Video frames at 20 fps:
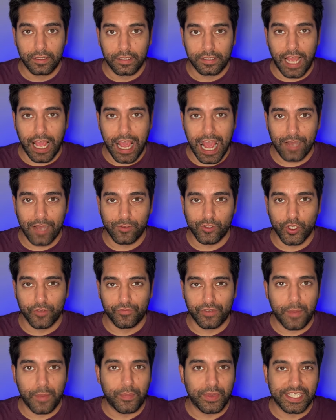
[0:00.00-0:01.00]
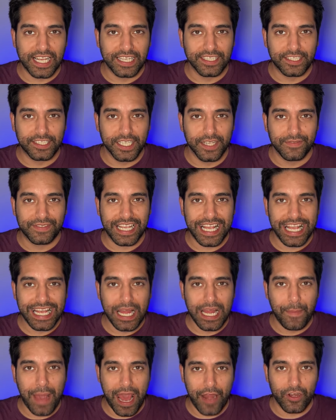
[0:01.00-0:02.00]
The House of Representatives in
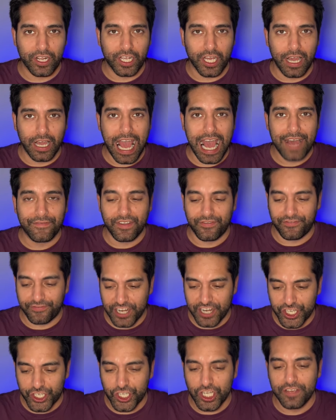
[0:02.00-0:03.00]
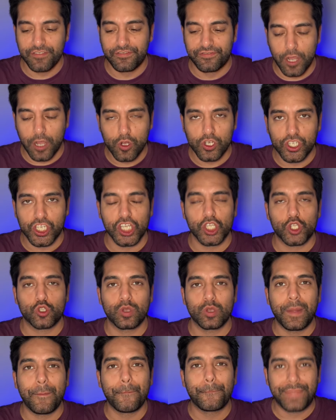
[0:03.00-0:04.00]
America have officially voted to
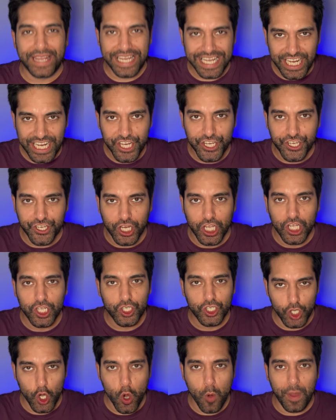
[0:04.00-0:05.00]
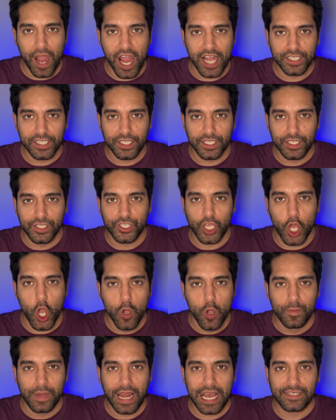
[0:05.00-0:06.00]
impeach Joe Biden's
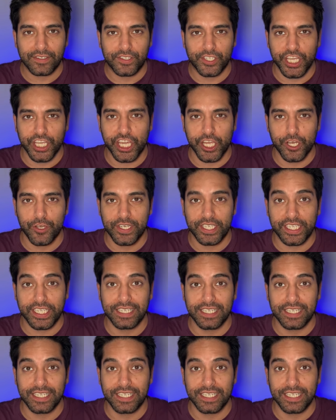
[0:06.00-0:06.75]
Homeland Security